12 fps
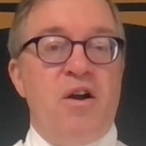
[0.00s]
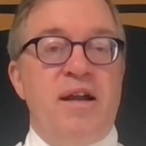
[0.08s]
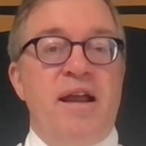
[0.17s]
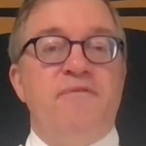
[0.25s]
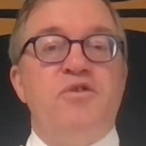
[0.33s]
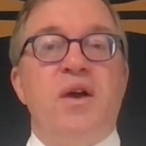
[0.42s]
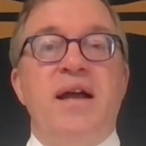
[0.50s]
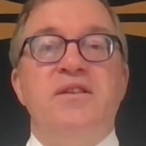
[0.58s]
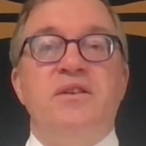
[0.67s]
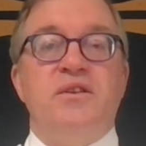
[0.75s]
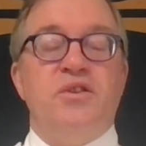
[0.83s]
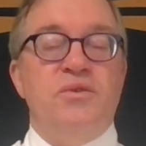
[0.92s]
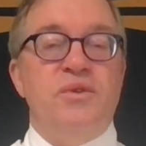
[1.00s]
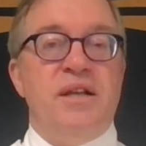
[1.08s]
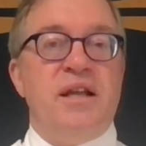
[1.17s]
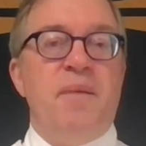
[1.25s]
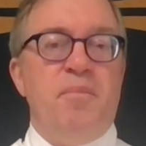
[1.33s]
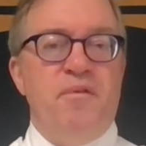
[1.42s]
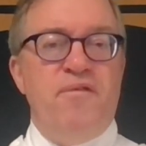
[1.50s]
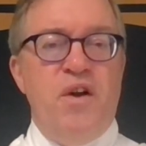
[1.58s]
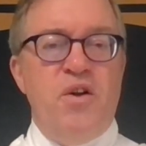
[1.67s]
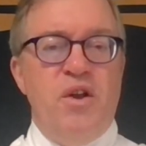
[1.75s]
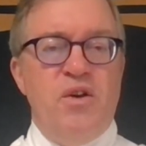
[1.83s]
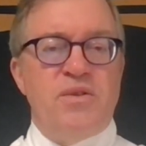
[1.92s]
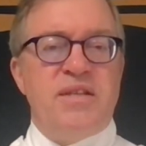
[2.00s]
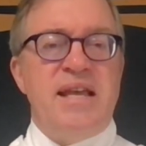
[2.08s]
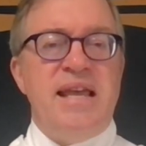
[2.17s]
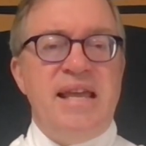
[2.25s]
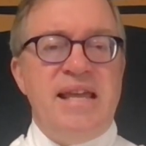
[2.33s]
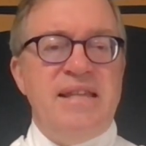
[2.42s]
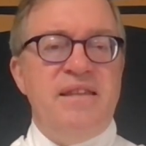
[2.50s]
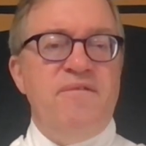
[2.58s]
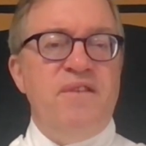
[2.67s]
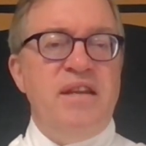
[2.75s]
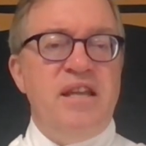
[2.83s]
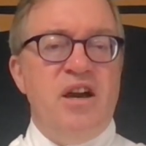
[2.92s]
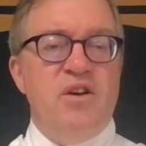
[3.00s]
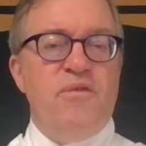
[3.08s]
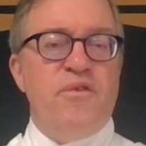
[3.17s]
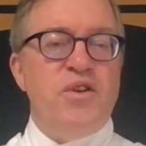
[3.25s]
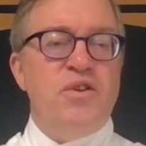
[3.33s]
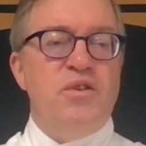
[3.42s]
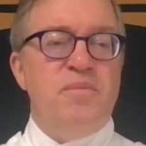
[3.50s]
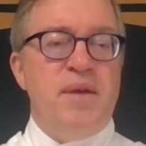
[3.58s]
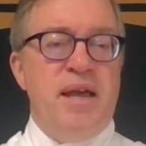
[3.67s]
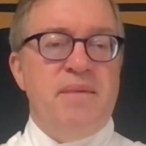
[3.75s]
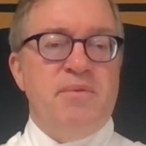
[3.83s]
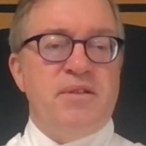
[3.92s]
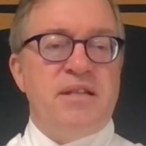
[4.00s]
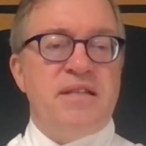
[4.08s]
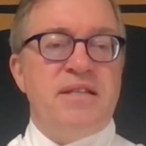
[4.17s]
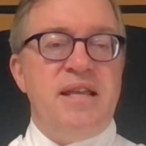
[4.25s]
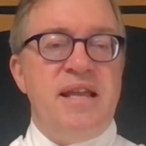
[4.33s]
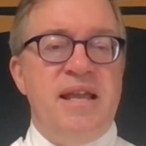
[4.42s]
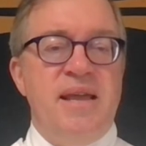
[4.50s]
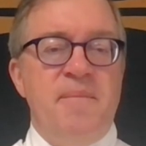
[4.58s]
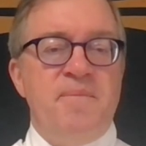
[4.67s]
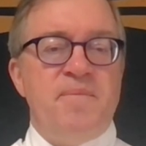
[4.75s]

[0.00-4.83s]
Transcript: and I've tried to include a couple photos in the video for you to be able to see.